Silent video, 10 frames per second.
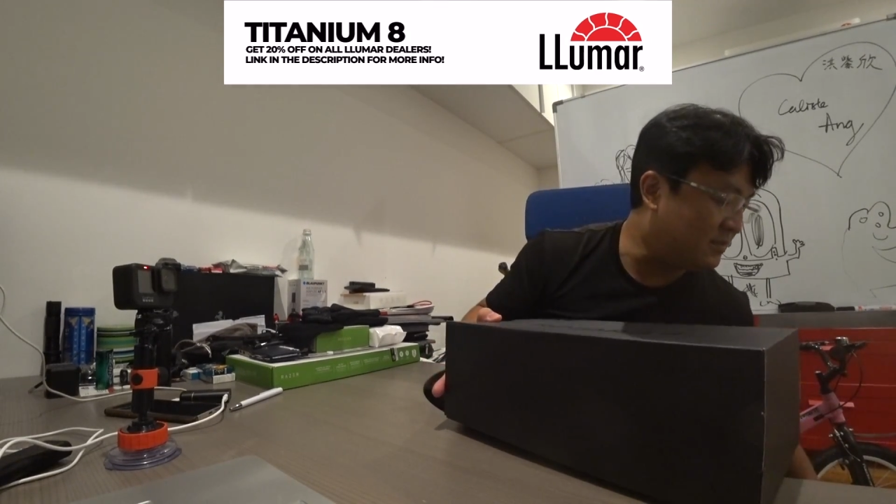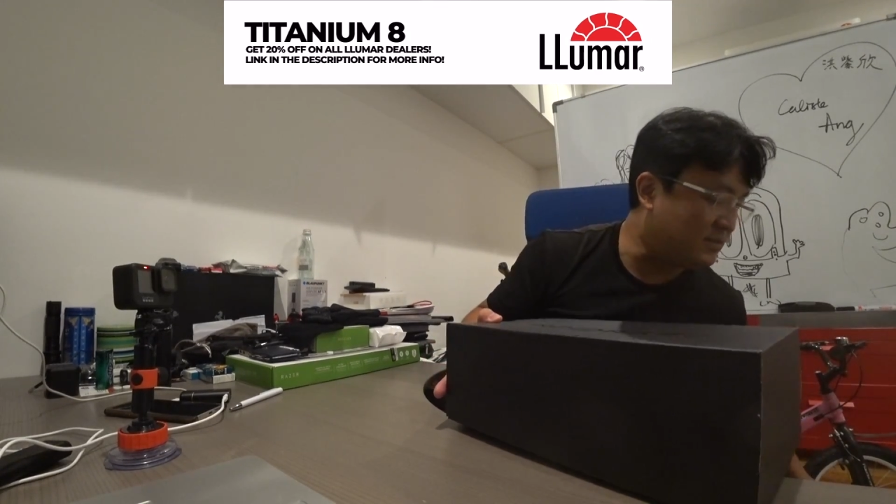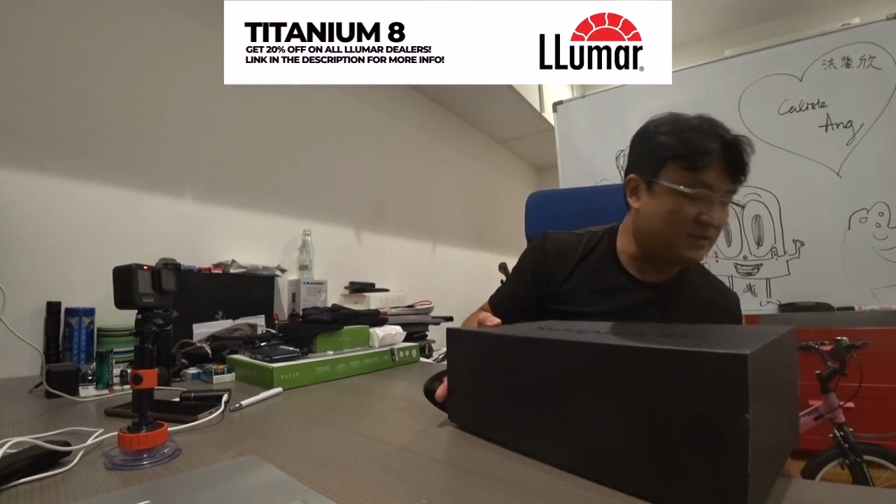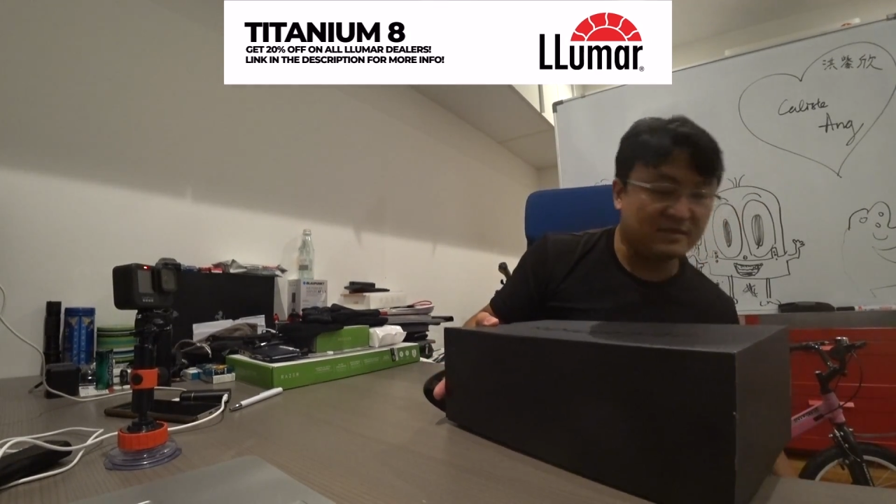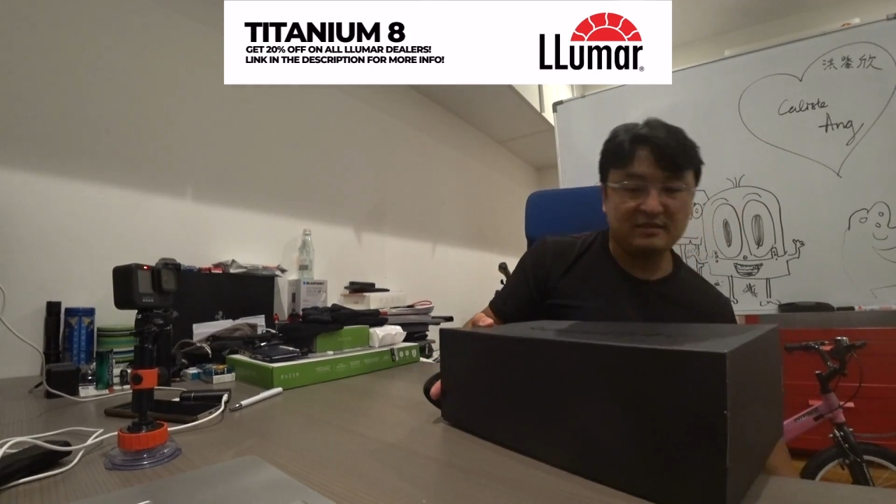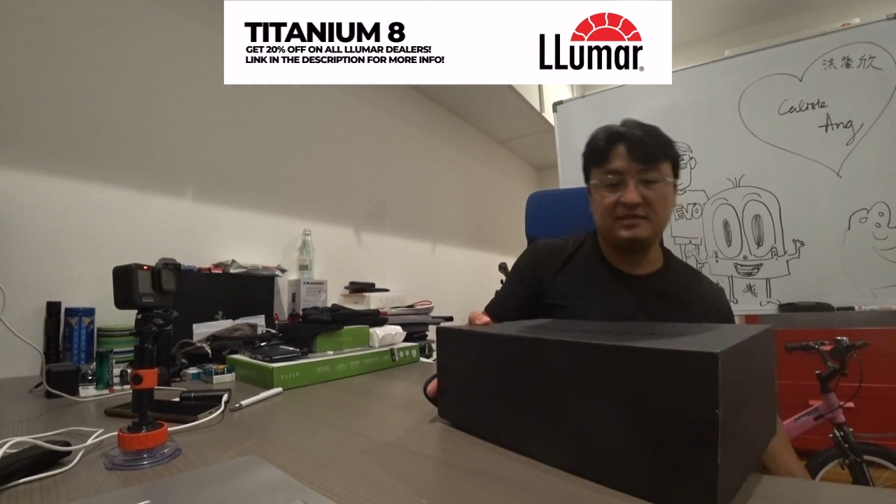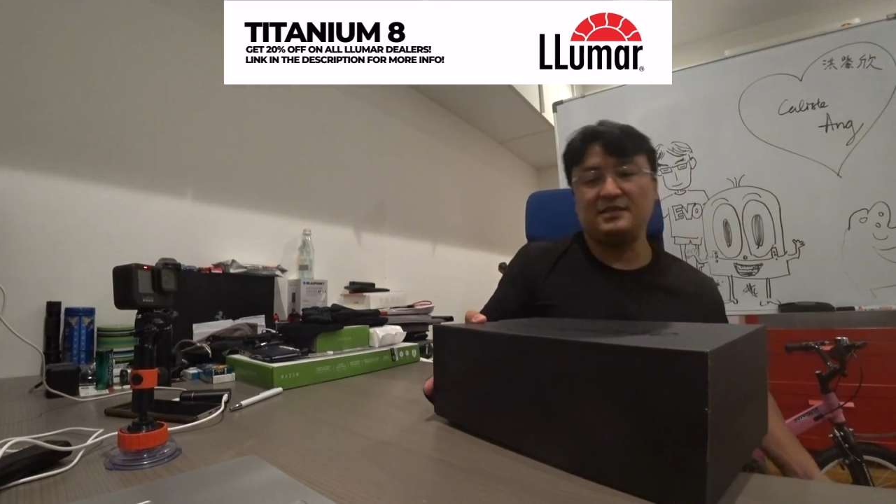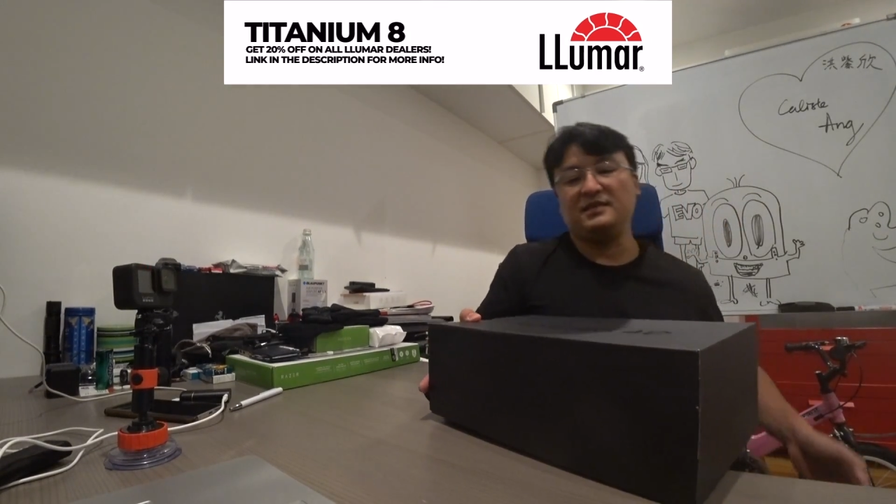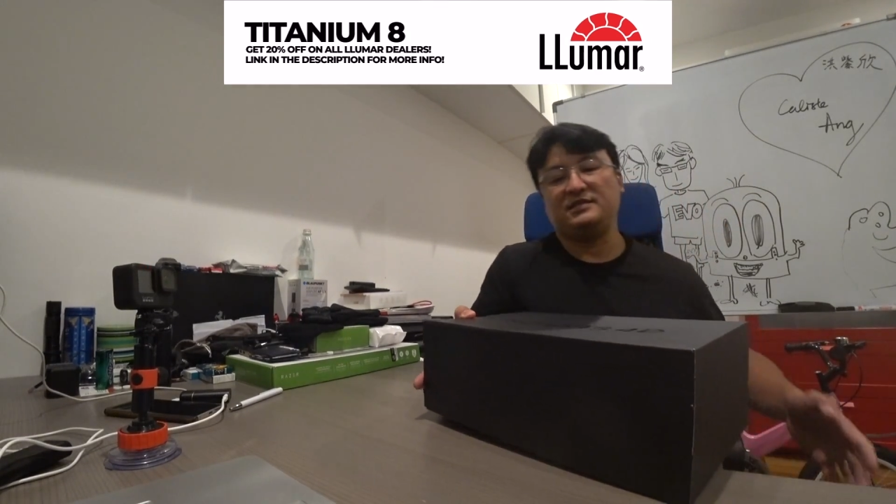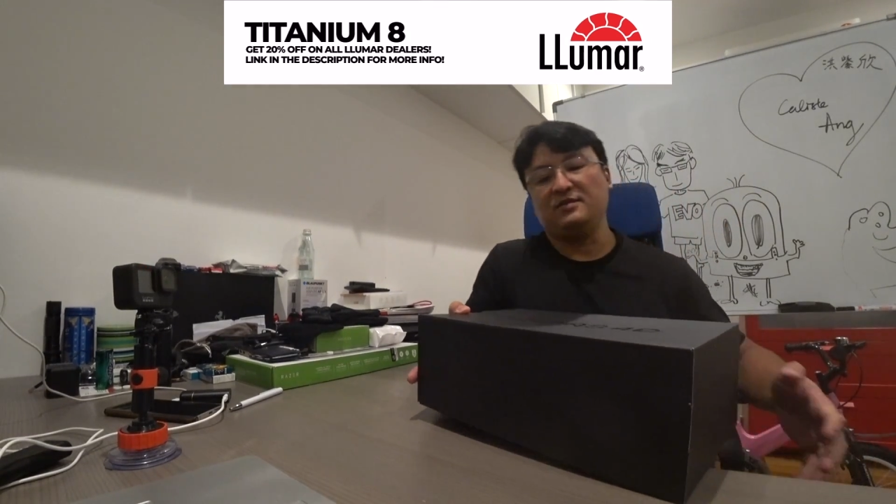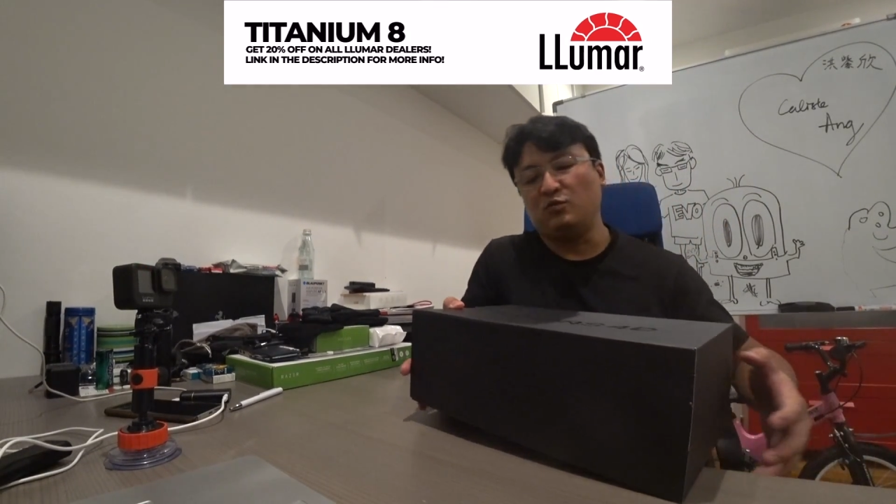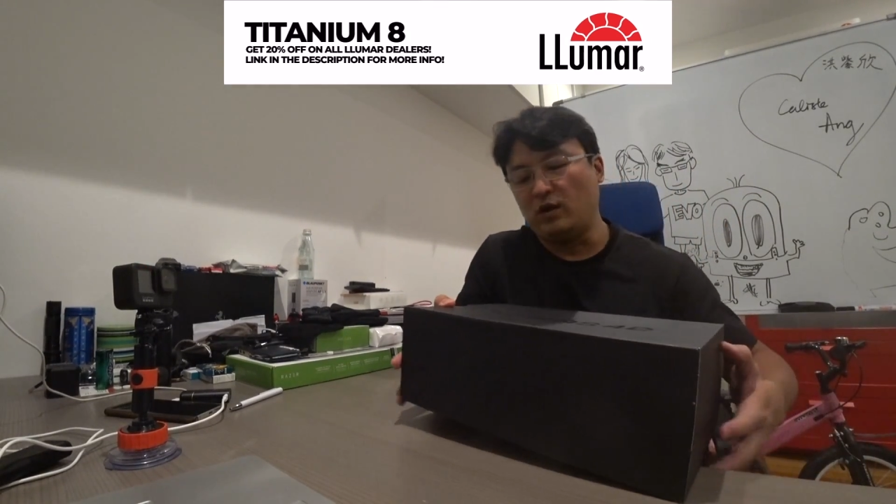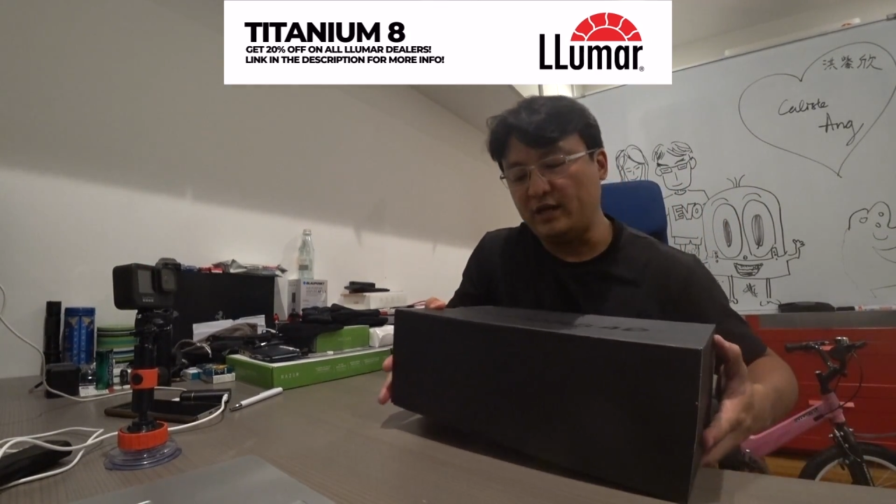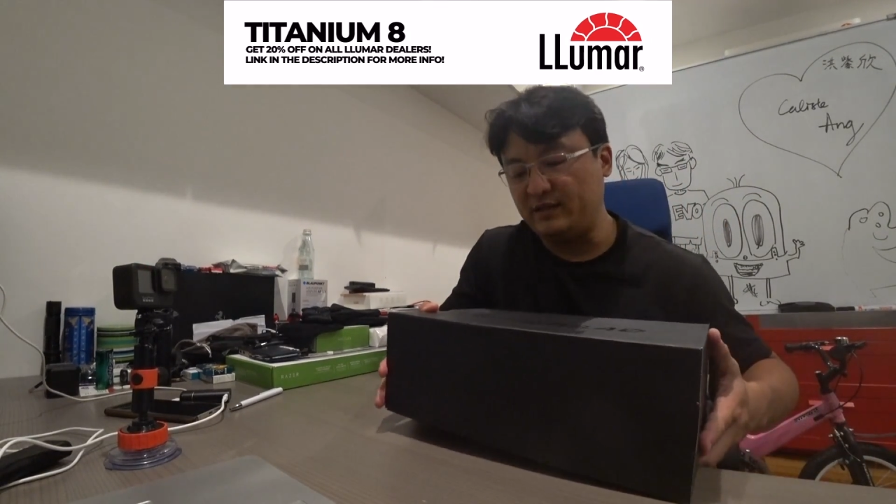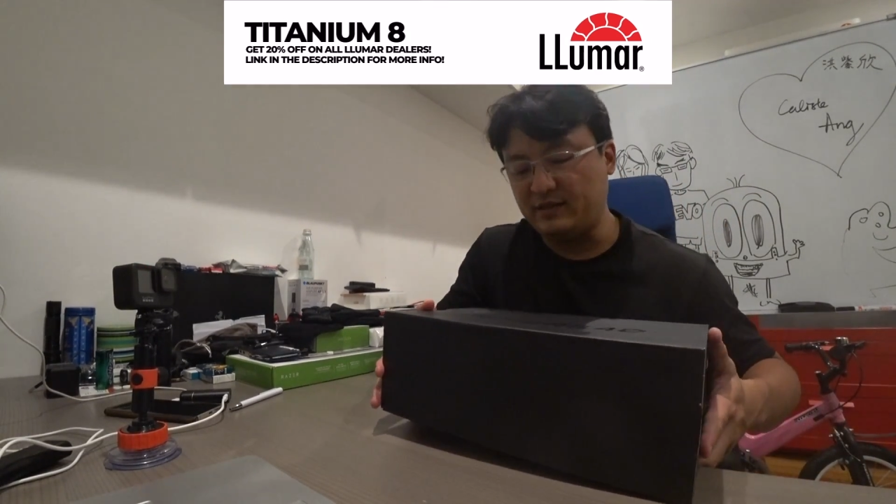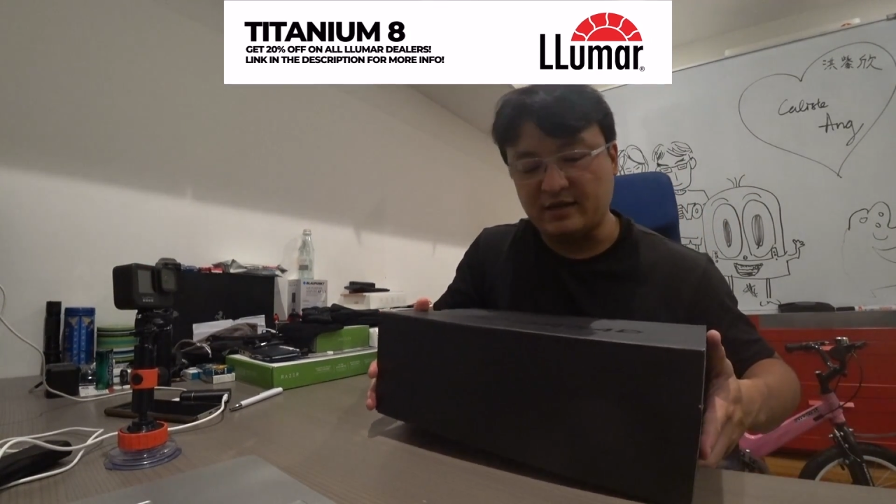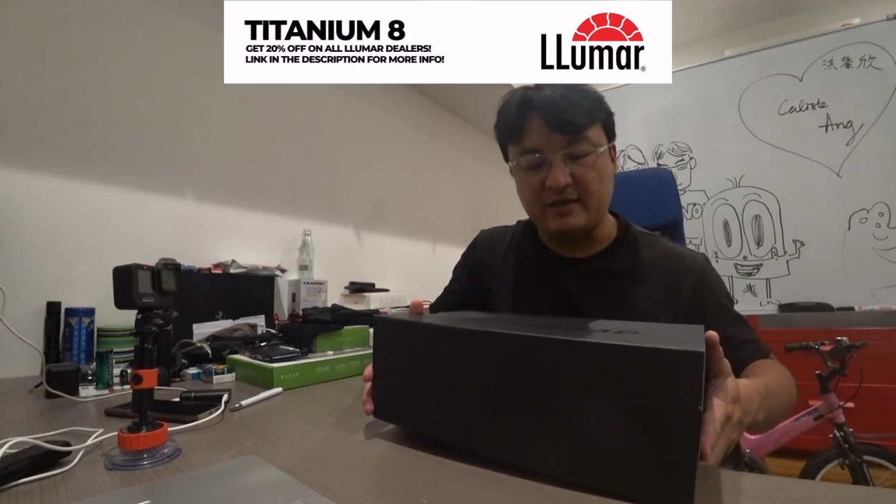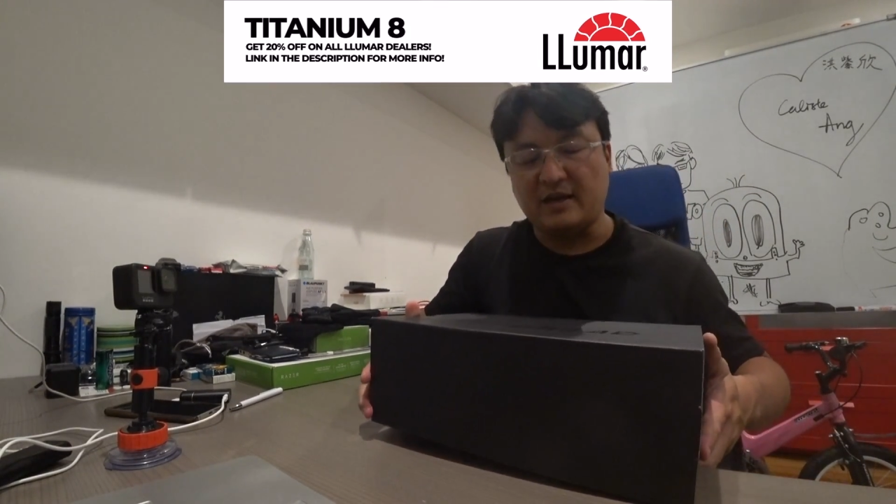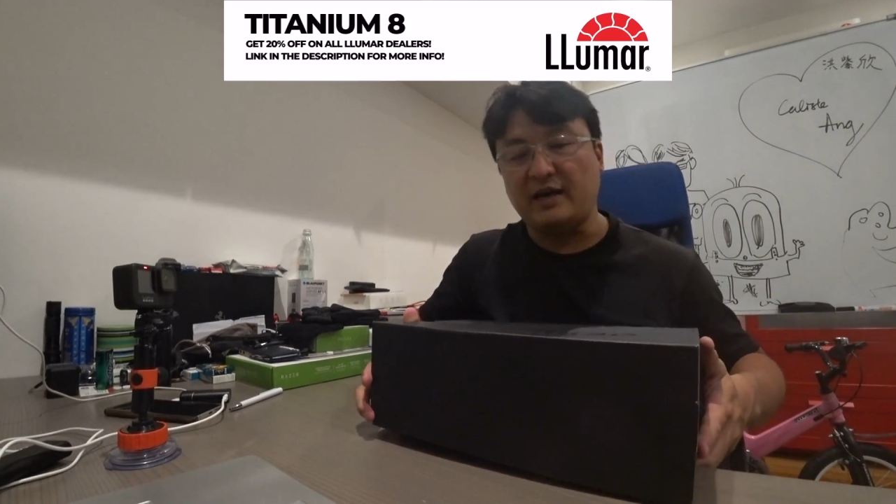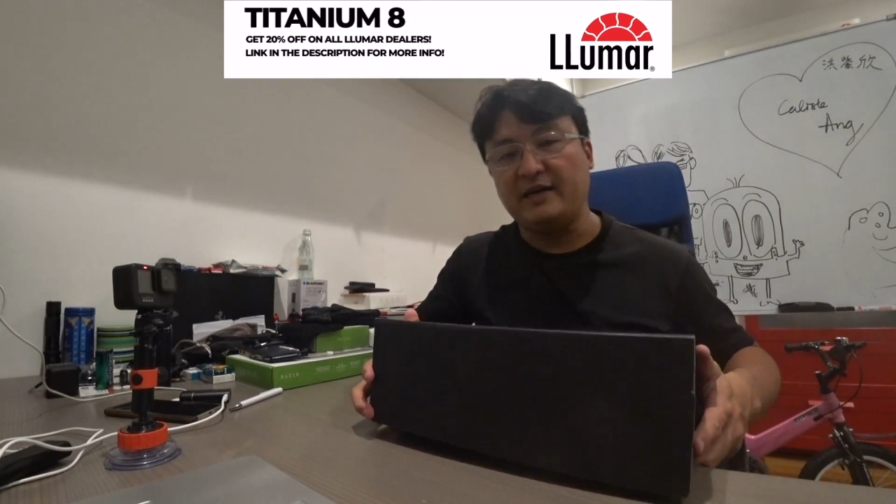this is the one that
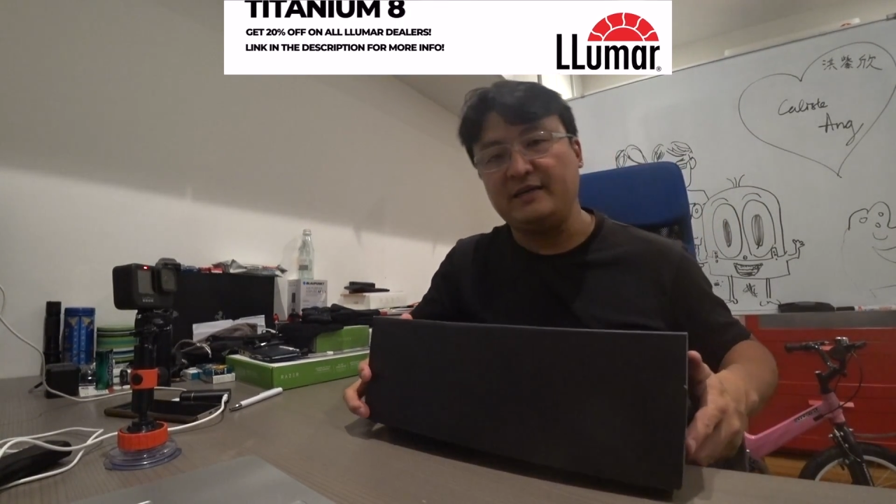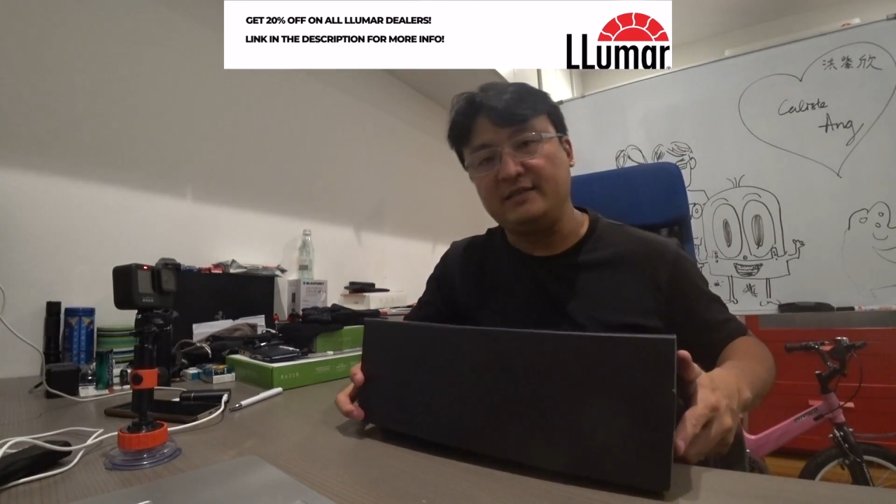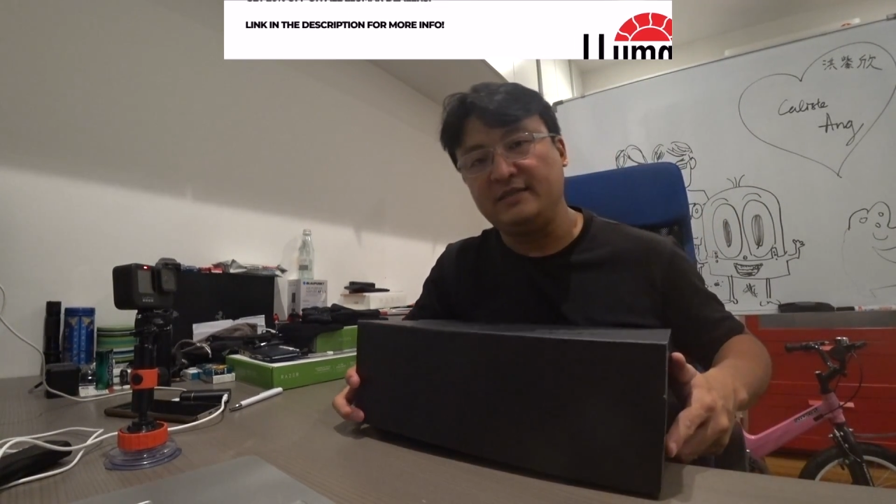I